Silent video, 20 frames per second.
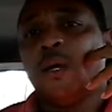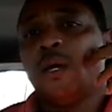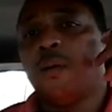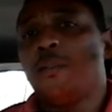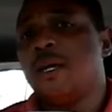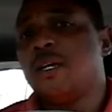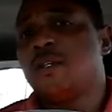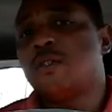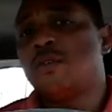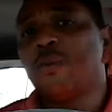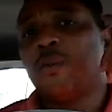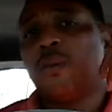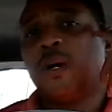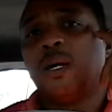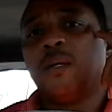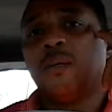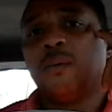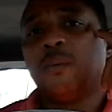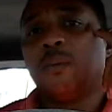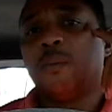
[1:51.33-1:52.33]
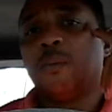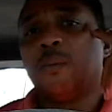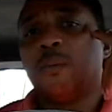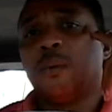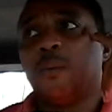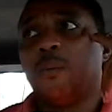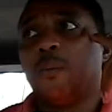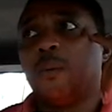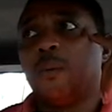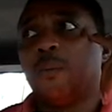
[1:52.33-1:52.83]
It makes you wonder
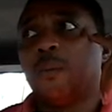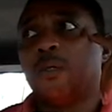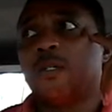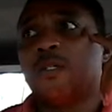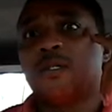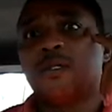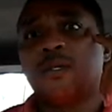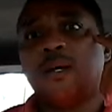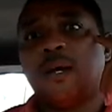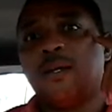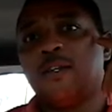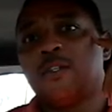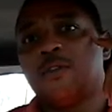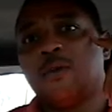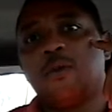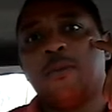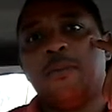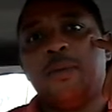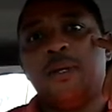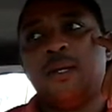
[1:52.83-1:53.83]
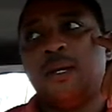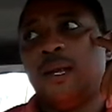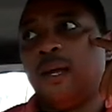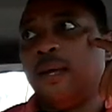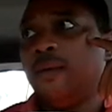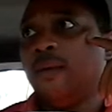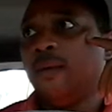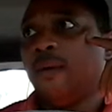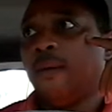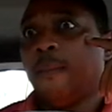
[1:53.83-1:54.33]
what, what, what society is going to be
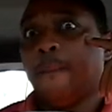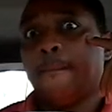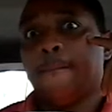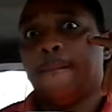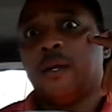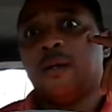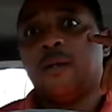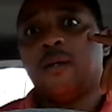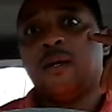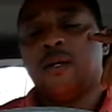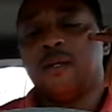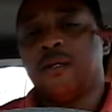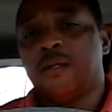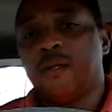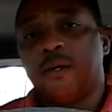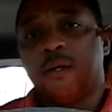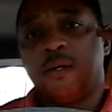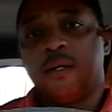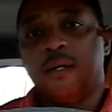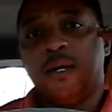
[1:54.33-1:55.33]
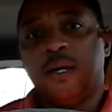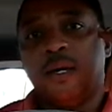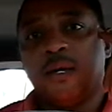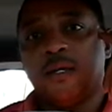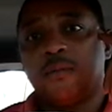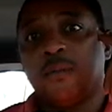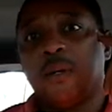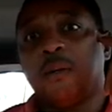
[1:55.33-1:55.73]
like in another 30 years.